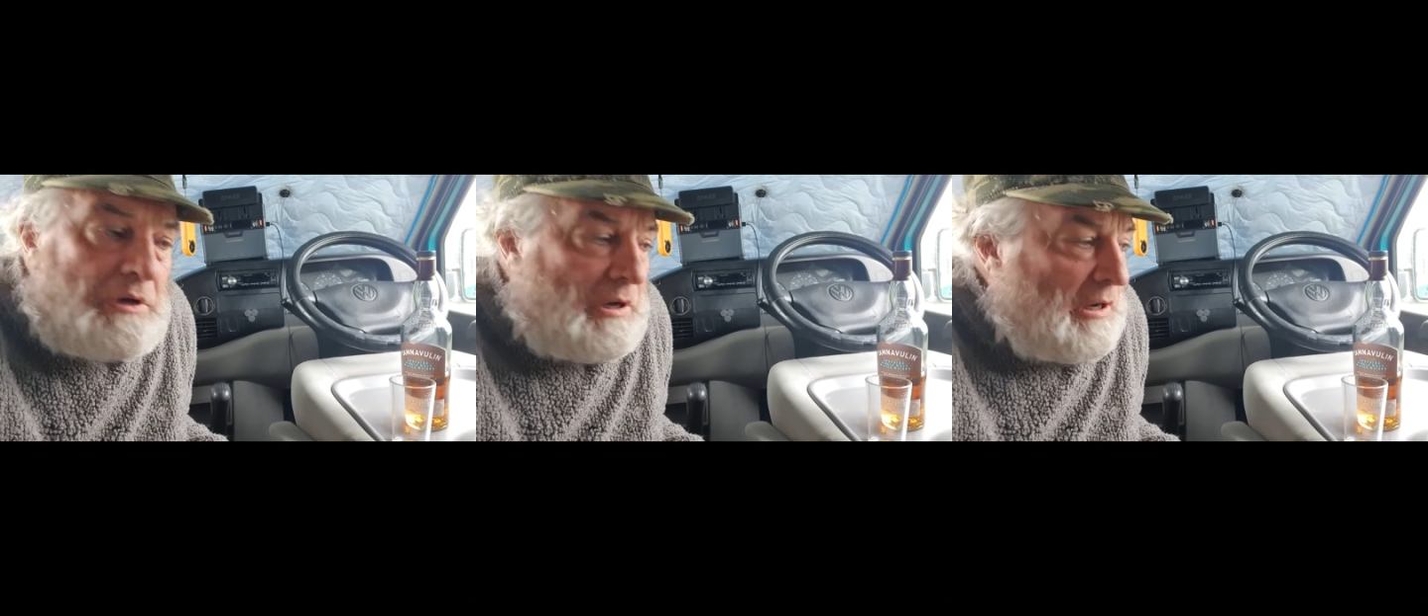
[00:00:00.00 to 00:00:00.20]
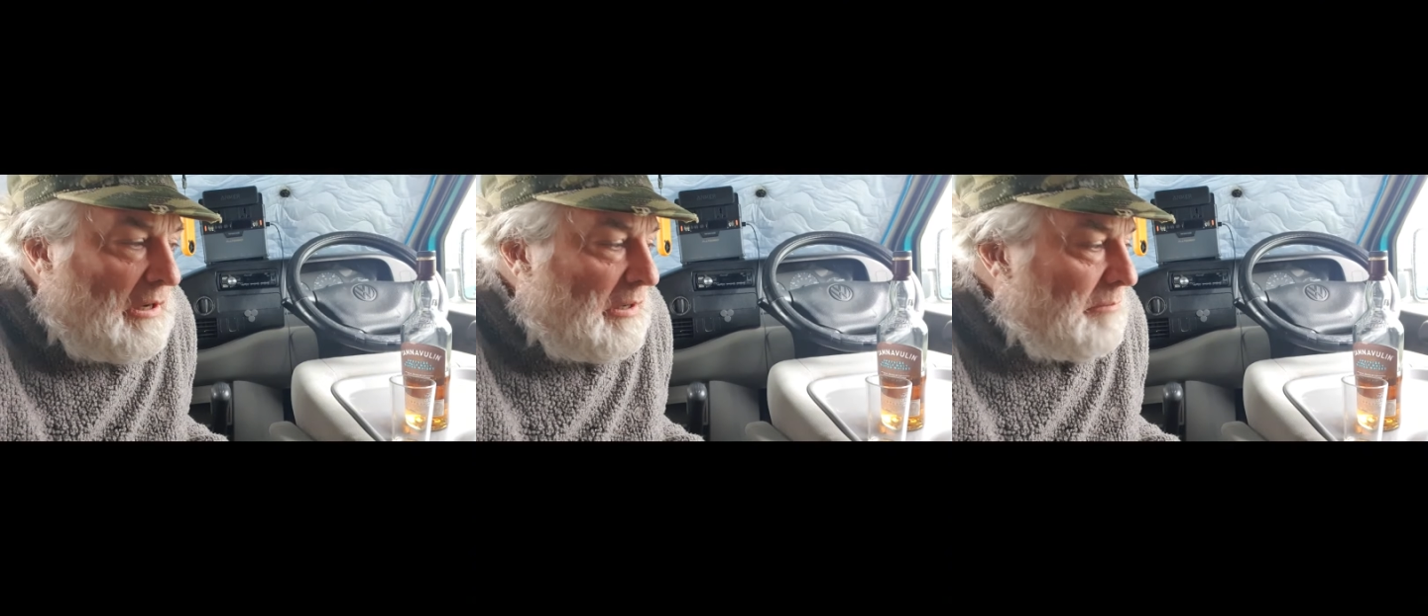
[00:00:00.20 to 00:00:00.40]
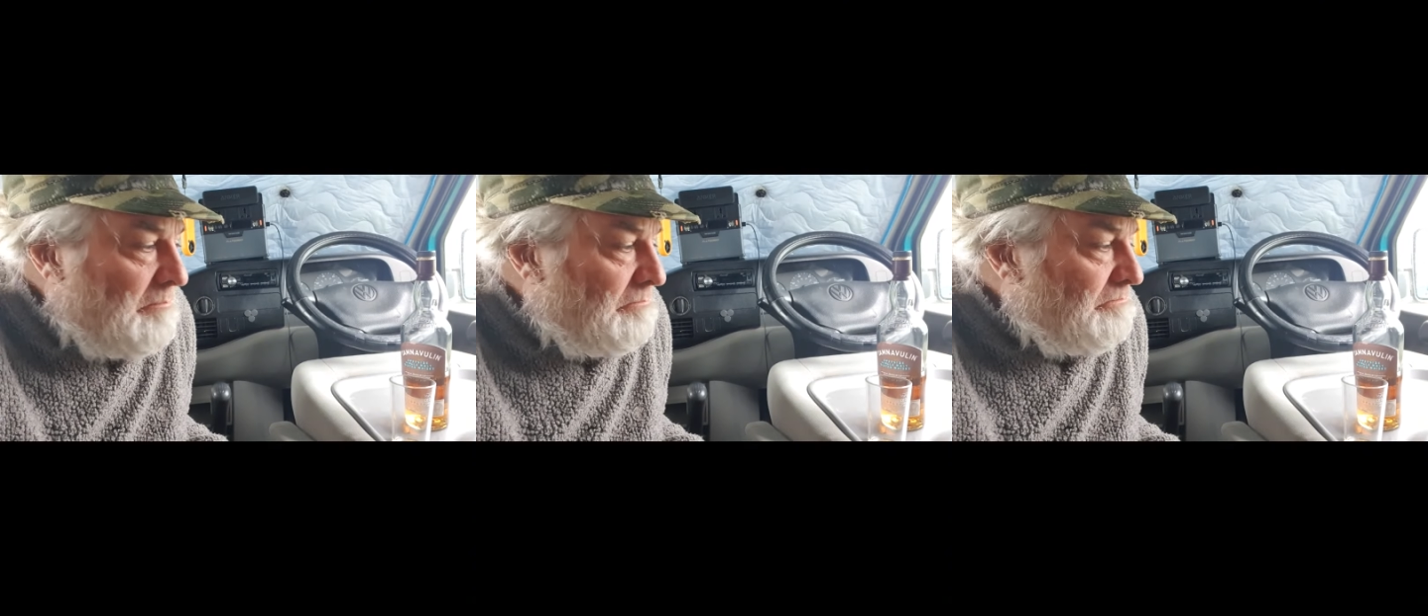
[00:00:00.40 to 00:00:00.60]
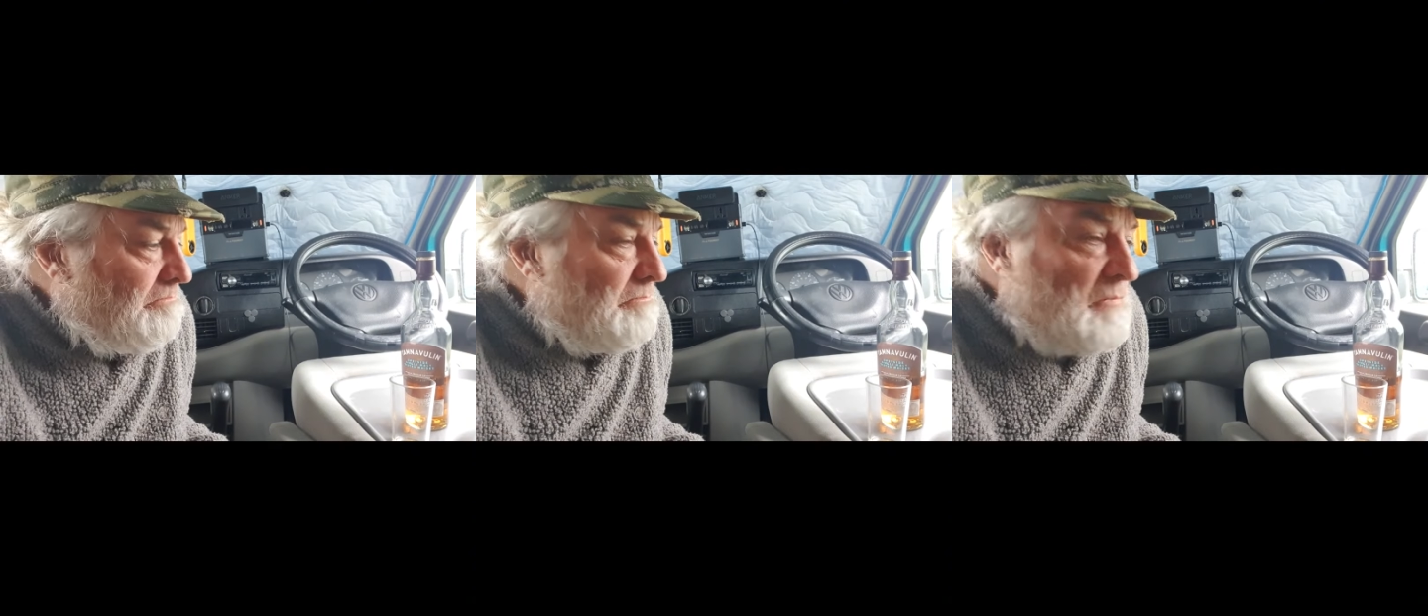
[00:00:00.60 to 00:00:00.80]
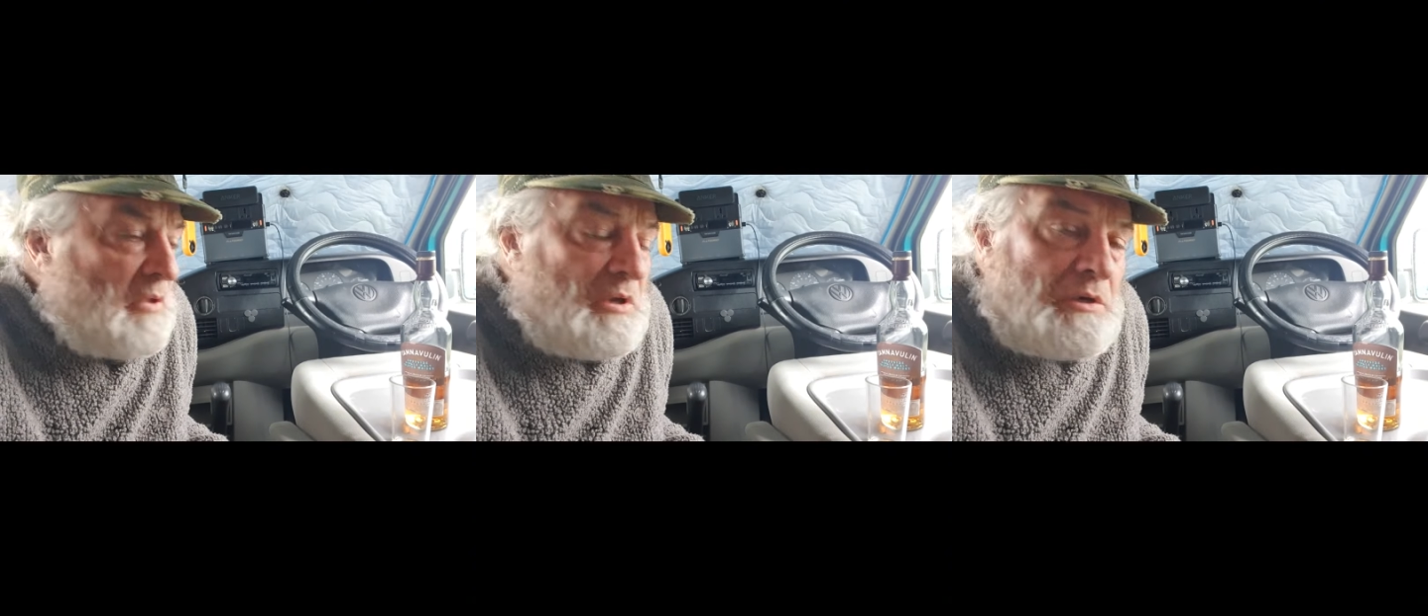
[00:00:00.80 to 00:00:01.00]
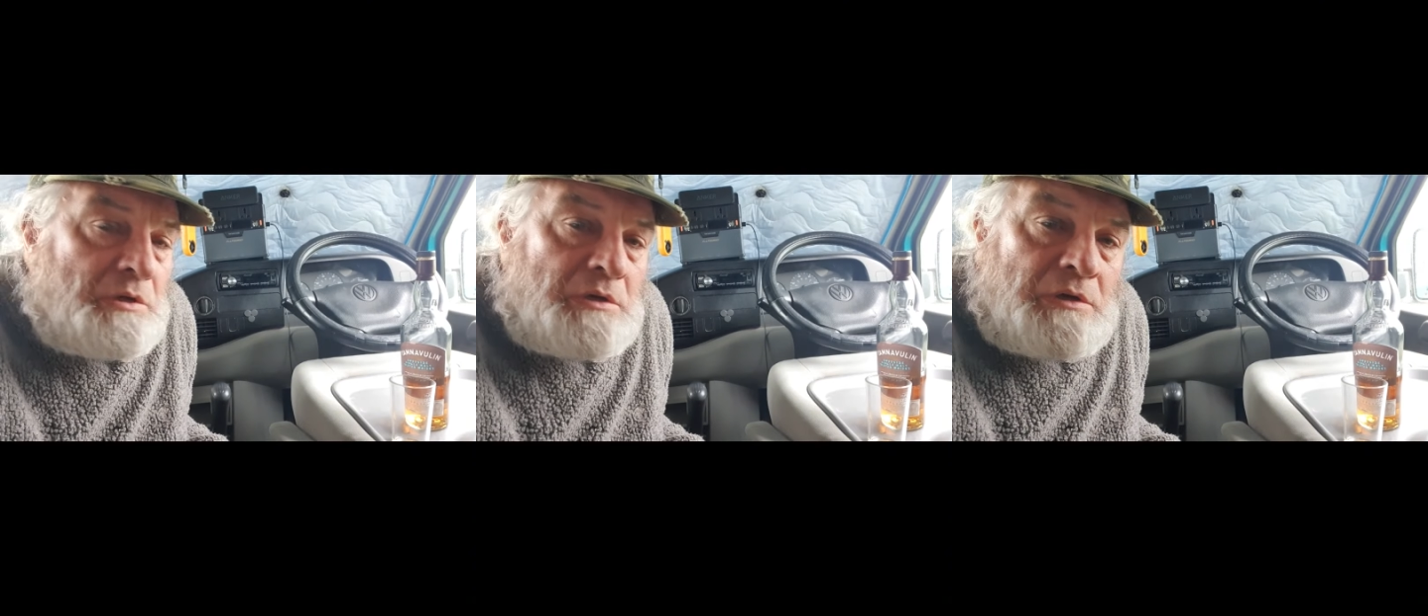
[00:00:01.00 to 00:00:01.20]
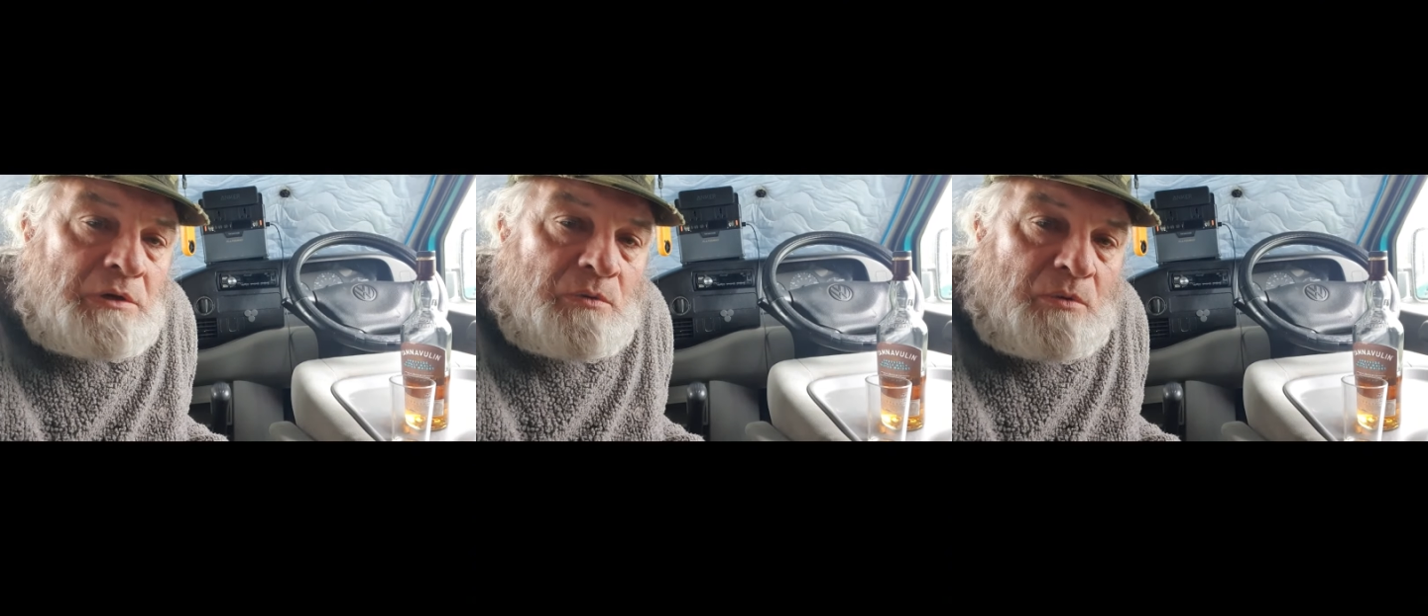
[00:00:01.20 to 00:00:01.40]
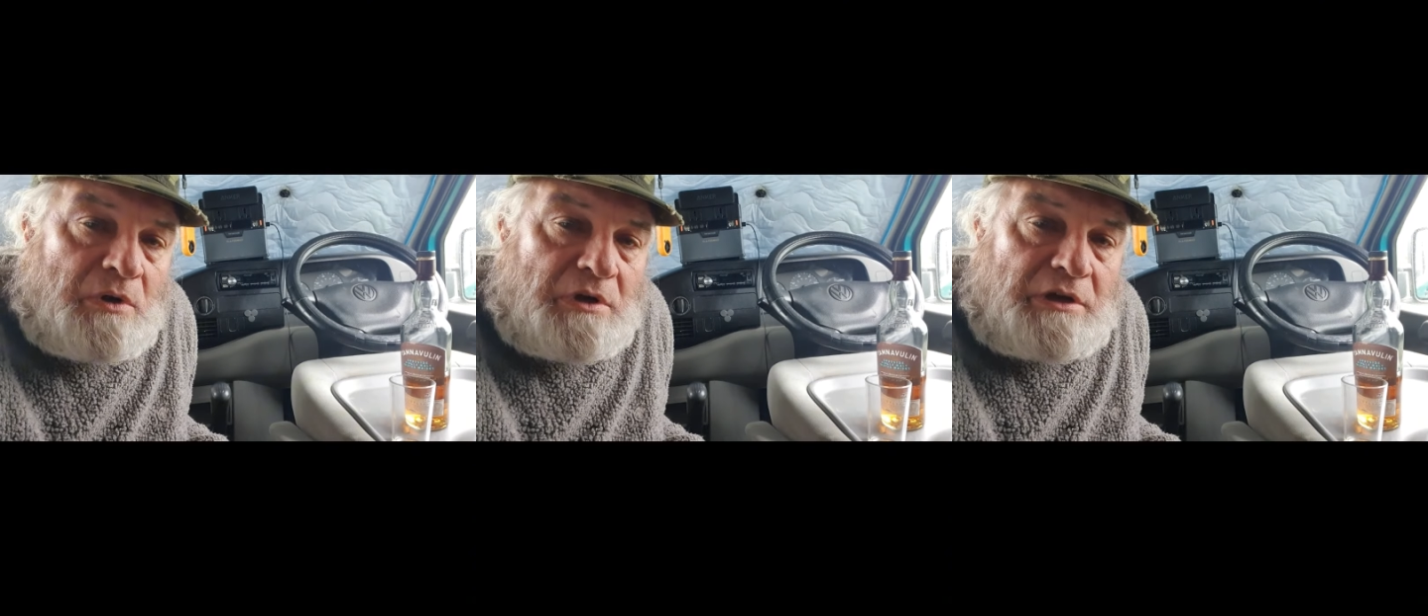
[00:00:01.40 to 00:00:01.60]

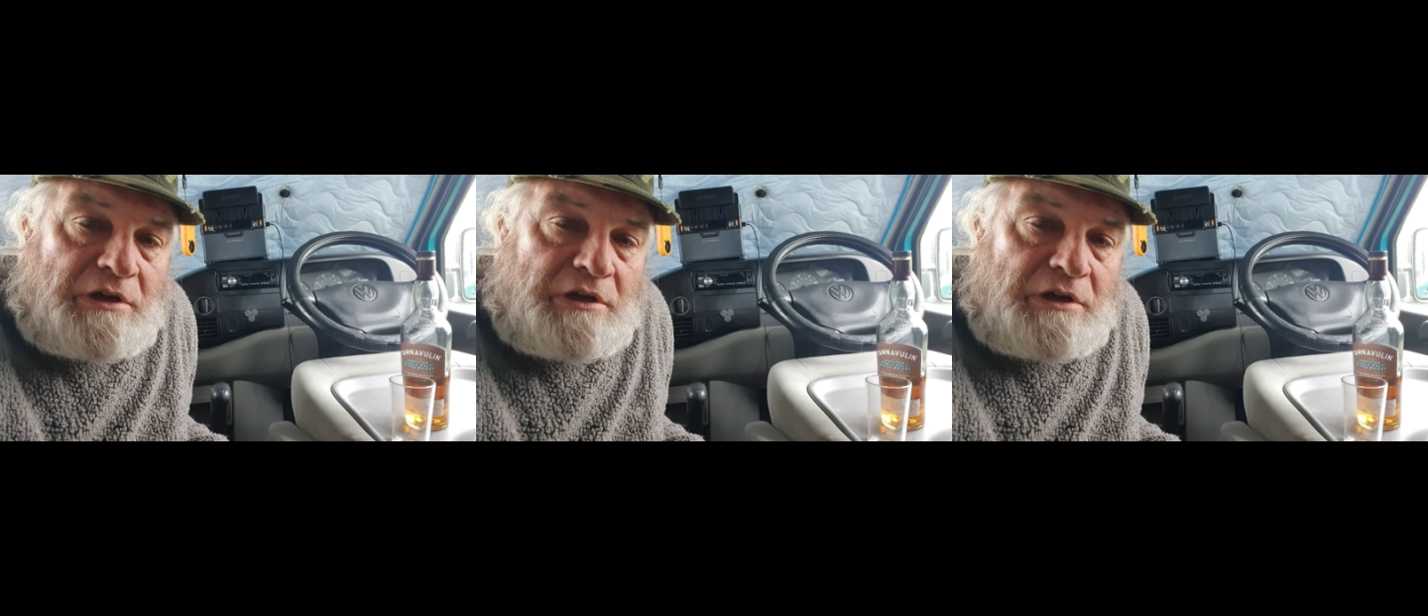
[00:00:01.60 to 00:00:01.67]
What